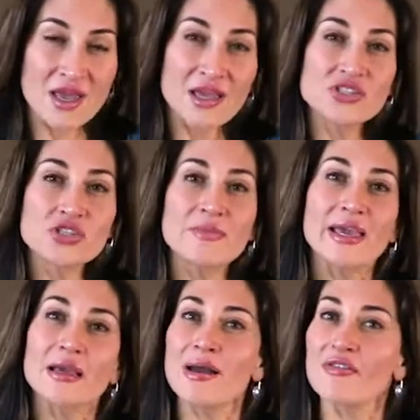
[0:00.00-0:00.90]
is to
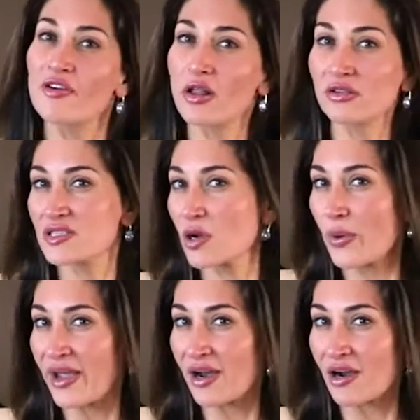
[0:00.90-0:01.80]
make my followers
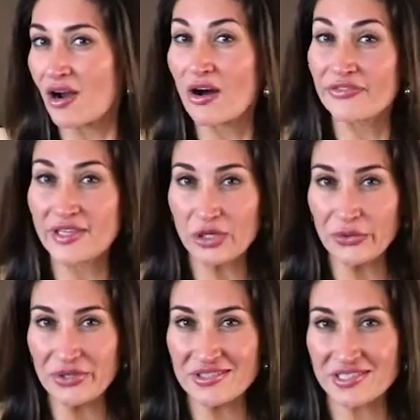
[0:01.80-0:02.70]
aware of the
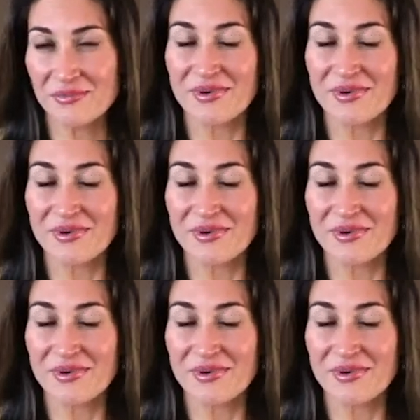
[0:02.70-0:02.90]
good,